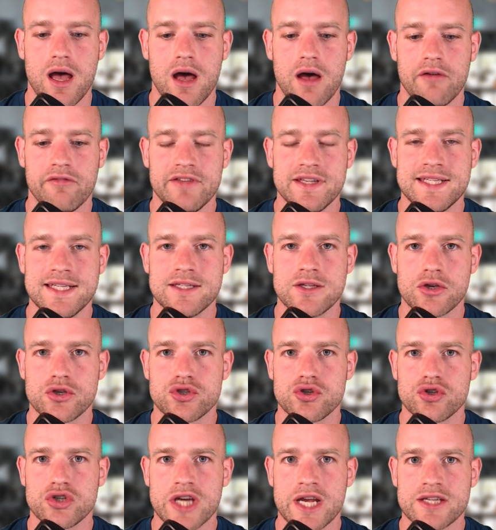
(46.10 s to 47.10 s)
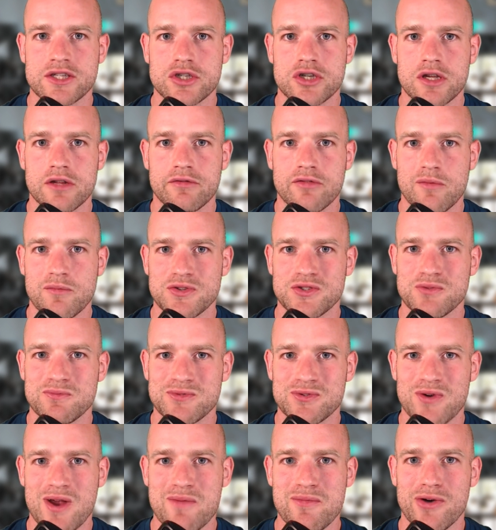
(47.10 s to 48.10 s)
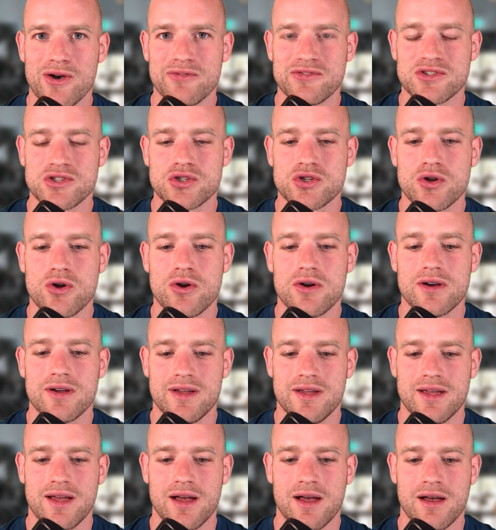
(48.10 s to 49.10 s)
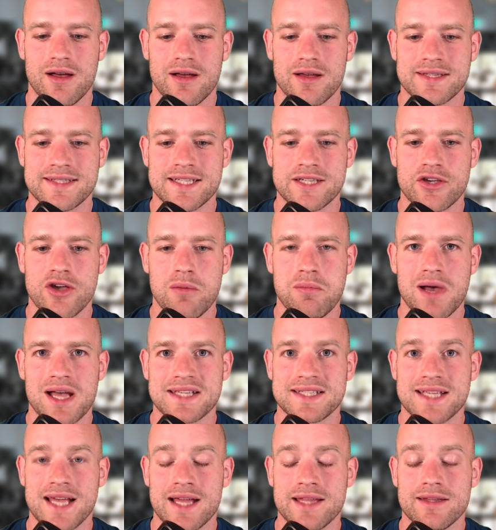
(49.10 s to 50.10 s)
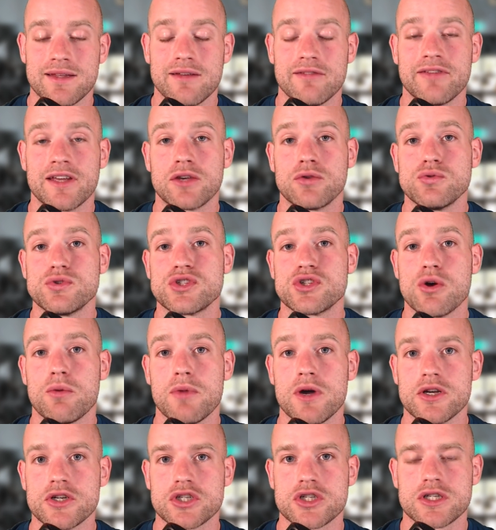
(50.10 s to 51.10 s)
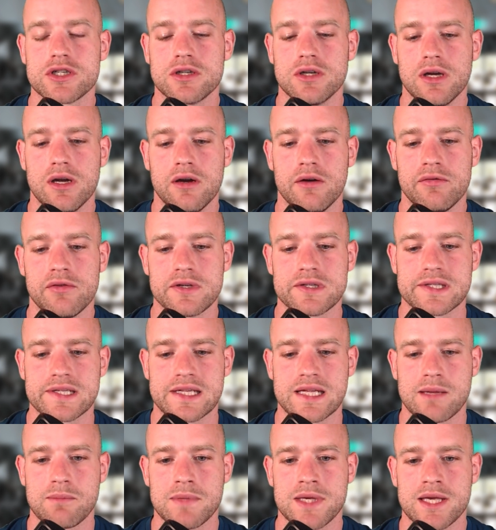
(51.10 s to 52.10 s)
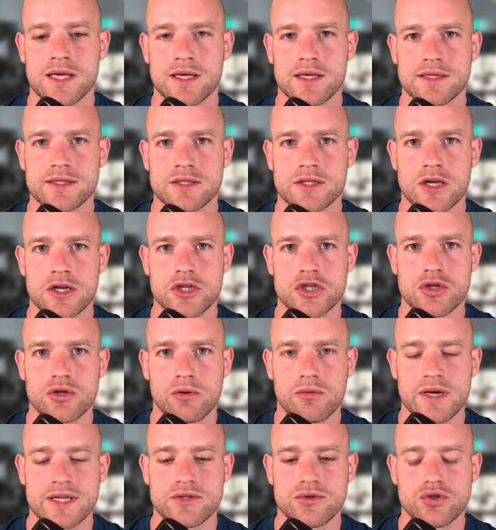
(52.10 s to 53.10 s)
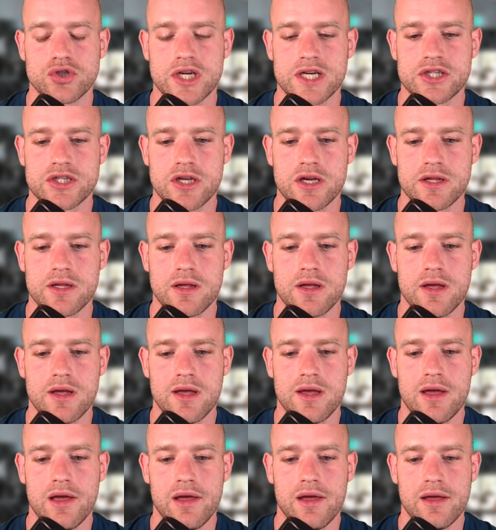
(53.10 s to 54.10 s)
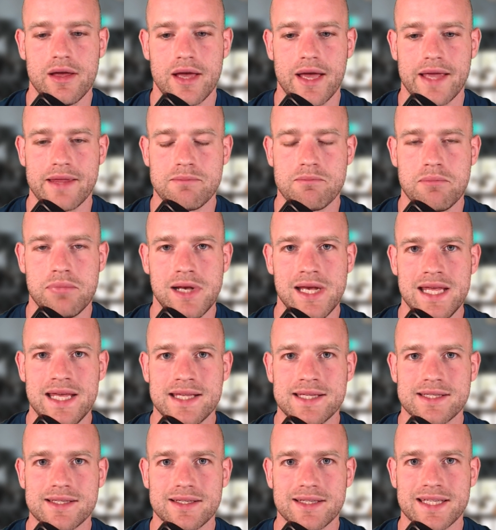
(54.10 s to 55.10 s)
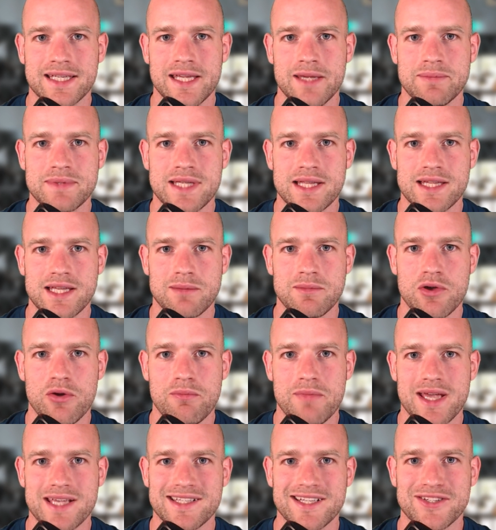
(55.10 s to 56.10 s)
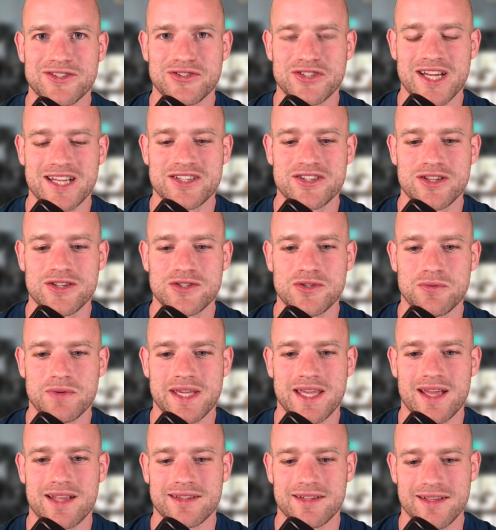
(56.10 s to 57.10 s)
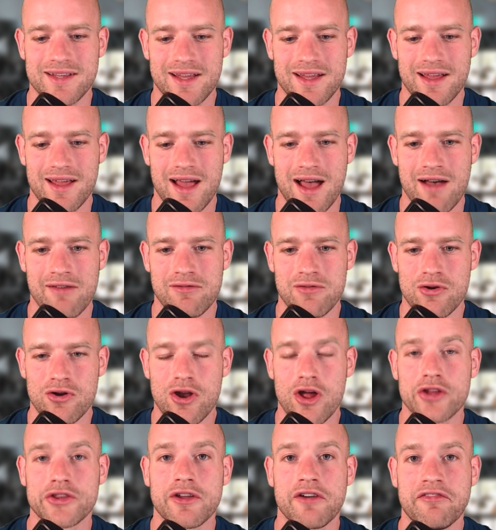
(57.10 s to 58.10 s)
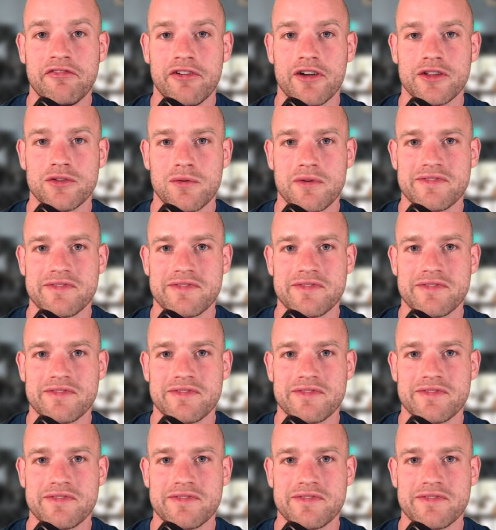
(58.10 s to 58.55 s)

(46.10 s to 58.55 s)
This is a suggestion from a subscriber of the show, Seeker Prasad. Thank you so much for sending me such a great suggestion. And please keep sending me amazing suggestions so we can have a lot of fun with